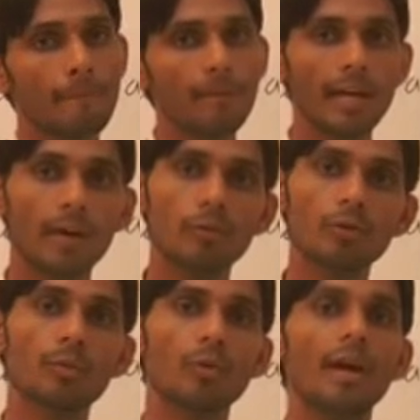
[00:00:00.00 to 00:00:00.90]
we have
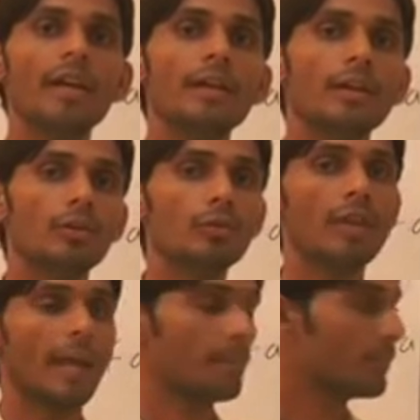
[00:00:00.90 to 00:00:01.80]
to provide to
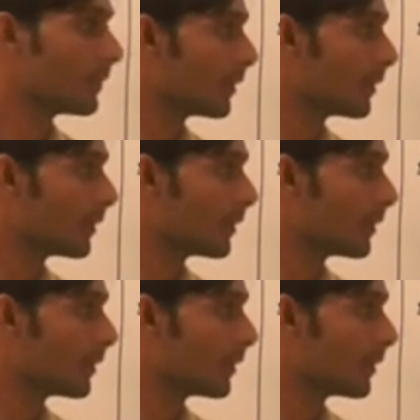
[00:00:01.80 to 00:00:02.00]
them.